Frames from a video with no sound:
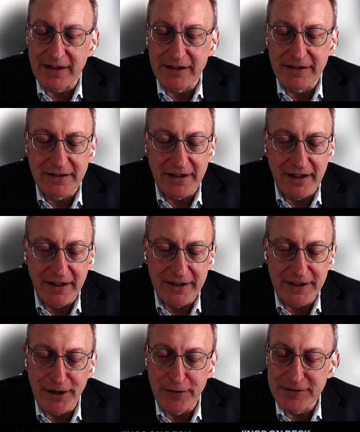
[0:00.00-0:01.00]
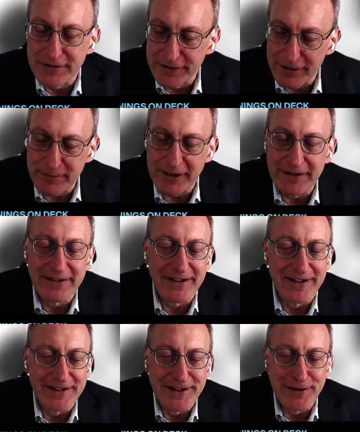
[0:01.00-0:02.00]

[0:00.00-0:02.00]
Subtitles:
I think, it's a little bit,